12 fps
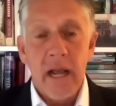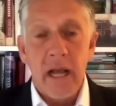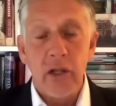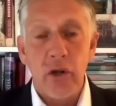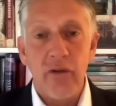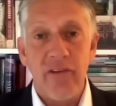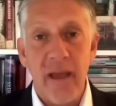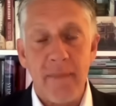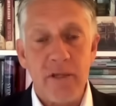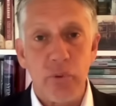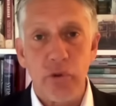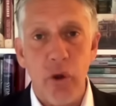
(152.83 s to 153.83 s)
A lot of
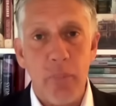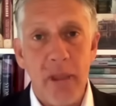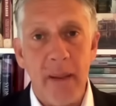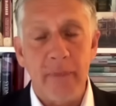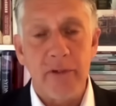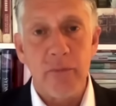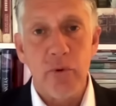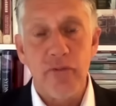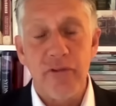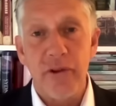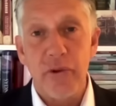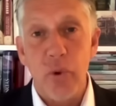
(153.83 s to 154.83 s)
families will not be able to
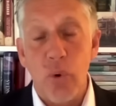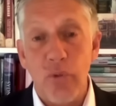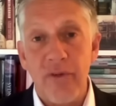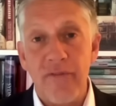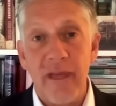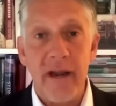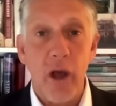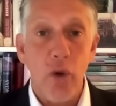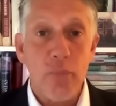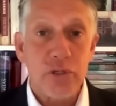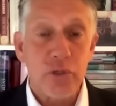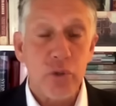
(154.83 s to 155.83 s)
move to the north if they'd
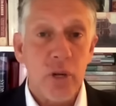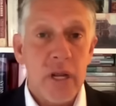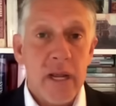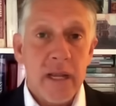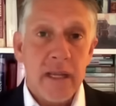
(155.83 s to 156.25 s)
hoped to.